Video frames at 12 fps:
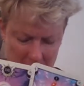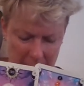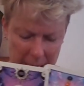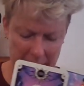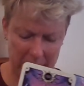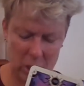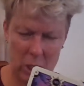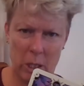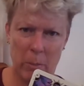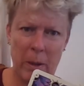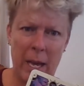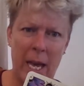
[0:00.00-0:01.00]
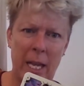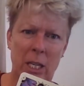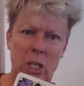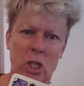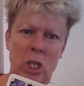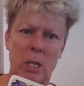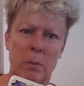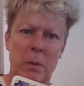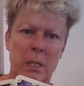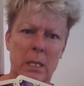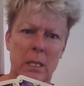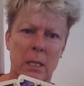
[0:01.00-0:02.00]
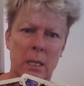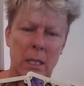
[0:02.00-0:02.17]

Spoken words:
regards to the partnerships,